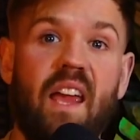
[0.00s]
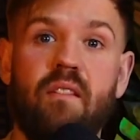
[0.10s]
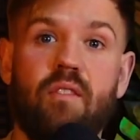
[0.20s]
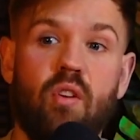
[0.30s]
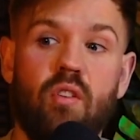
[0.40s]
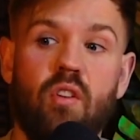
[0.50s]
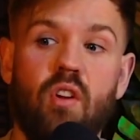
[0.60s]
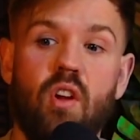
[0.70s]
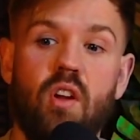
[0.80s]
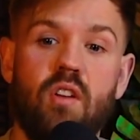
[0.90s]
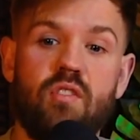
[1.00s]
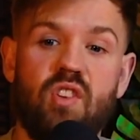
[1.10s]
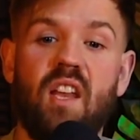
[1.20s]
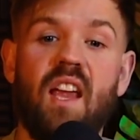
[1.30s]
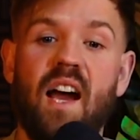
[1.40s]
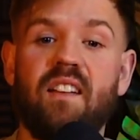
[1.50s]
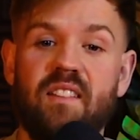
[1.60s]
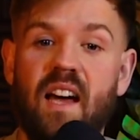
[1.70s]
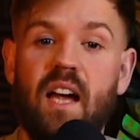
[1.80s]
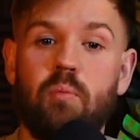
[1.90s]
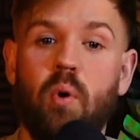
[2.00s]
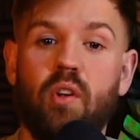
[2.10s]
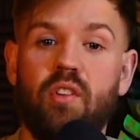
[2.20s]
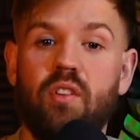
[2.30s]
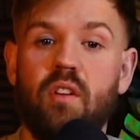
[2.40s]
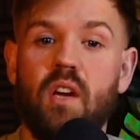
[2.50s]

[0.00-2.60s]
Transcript: Efron saying he had a dad bod.